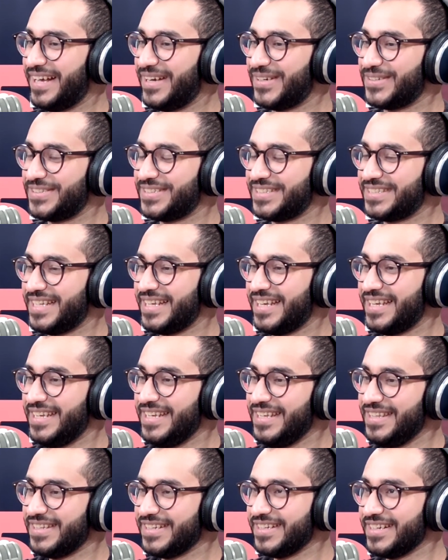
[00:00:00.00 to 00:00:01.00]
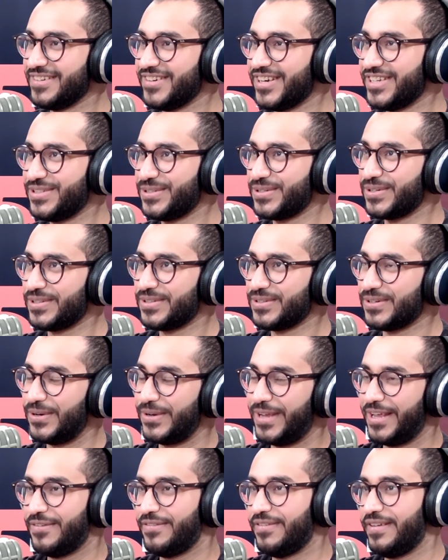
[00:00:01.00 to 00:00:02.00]
I would say either a restaurant or a
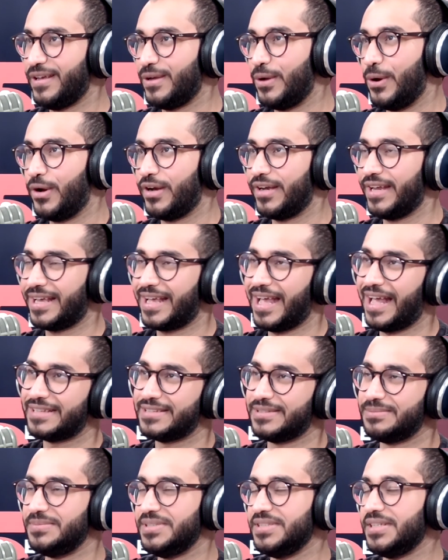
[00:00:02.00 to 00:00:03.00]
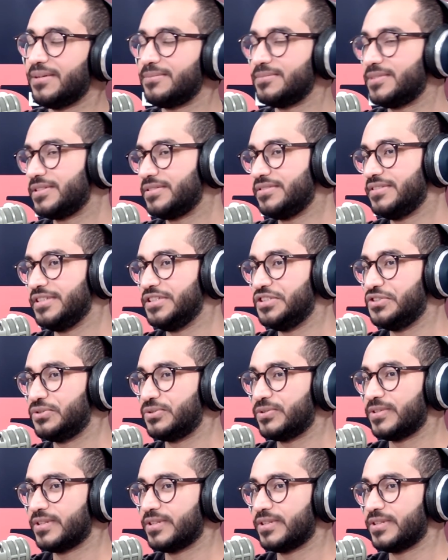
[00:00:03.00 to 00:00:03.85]
cafe or an academy. I'm not really sure.